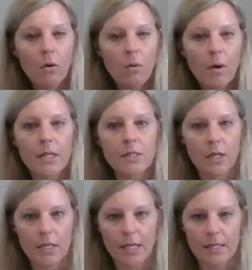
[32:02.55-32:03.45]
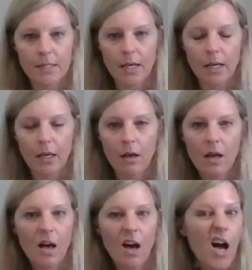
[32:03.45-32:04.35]
what it's going to taste like.
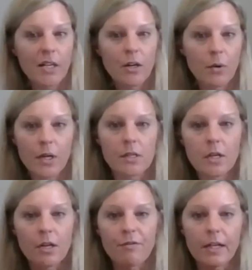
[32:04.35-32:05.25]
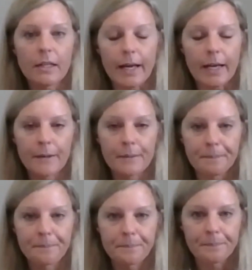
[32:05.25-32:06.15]
I know what it's going to feel like.
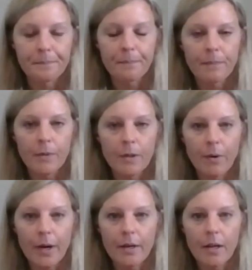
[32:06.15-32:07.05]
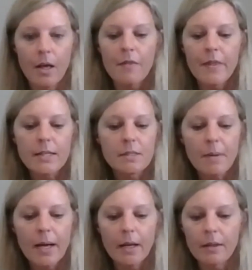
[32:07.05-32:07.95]
Right? That's
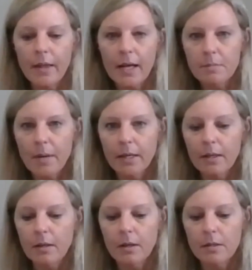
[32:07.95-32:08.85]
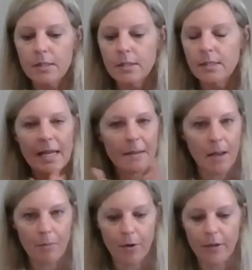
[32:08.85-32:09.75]
my state
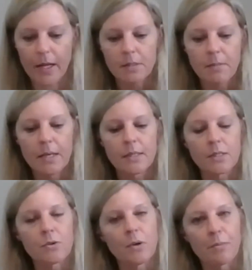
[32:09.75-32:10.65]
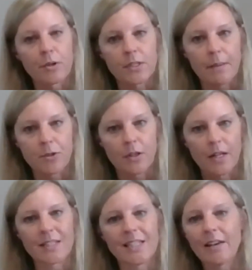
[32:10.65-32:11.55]
memory. That's my sensory perception
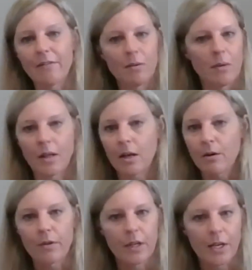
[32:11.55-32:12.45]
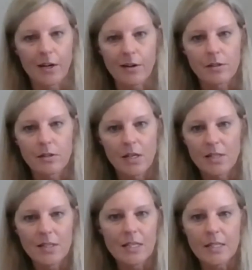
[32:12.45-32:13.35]
that's given me that over the years.
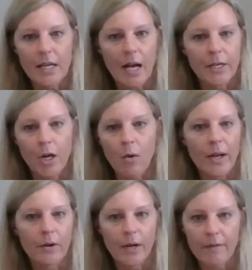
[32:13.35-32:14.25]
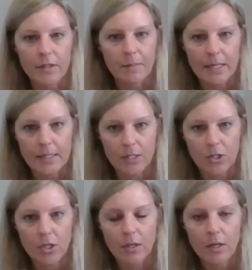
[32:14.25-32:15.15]
It's easy. I know I don't have to pay
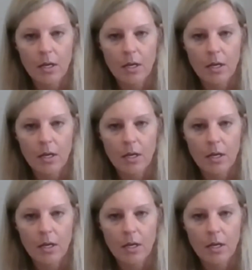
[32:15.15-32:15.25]
attention